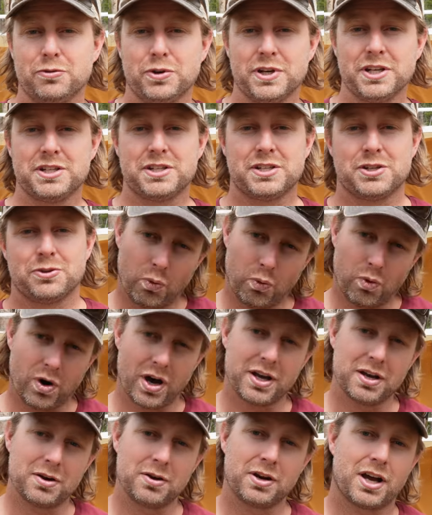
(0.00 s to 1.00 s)
of which,
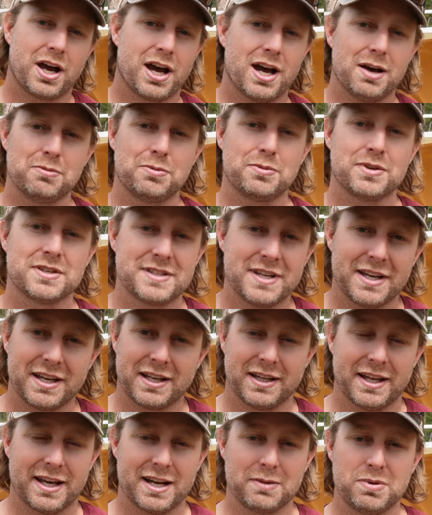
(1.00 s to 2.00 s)
one common mistake
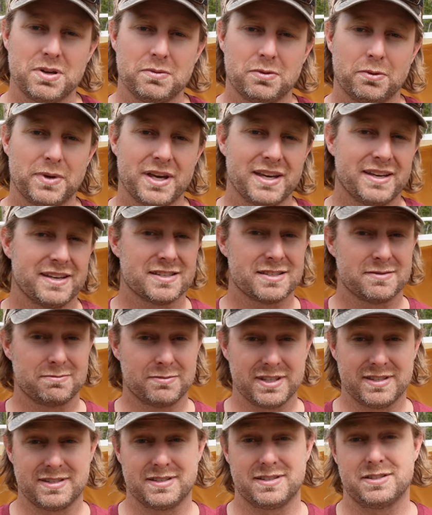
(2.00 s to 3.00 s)
a lot of people make is
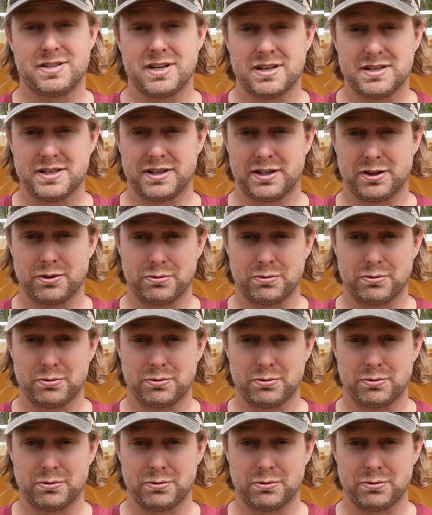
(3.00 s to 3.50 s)
misjudging